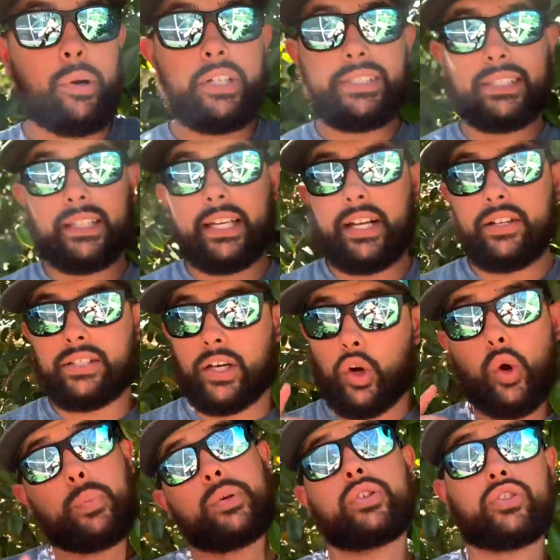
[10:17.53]
But Slayers, I
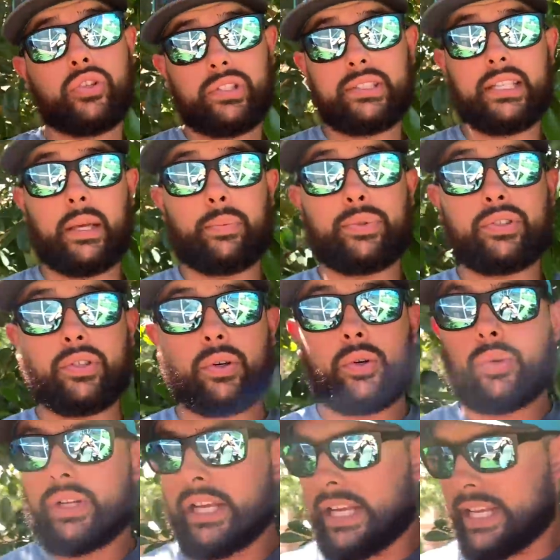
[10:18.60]
hope you enjoyed this episode.